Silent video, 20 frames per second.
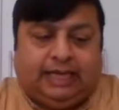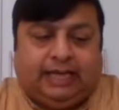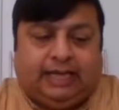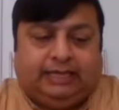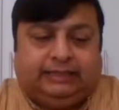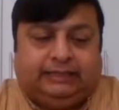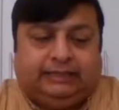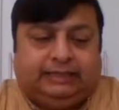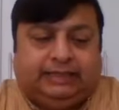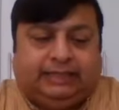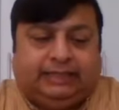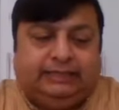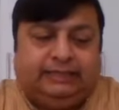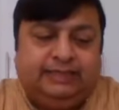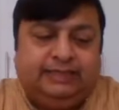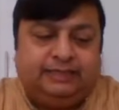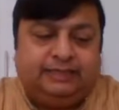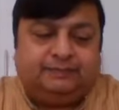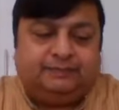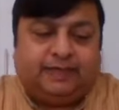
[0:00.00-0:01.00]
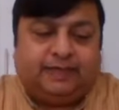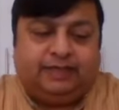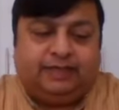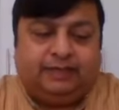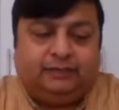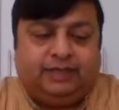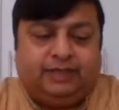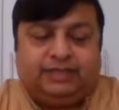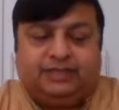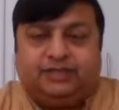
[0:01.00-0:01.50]
And this
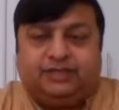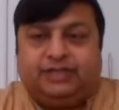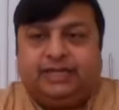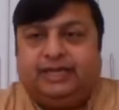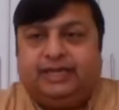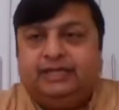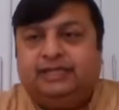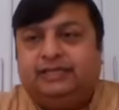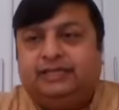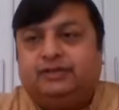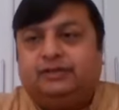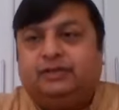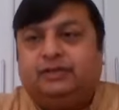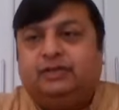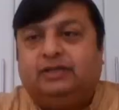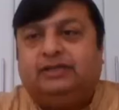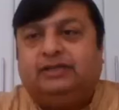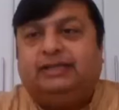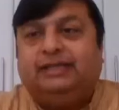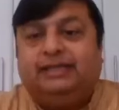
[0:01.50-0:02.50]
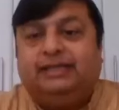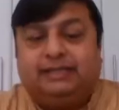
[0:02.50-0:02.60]
particular state is called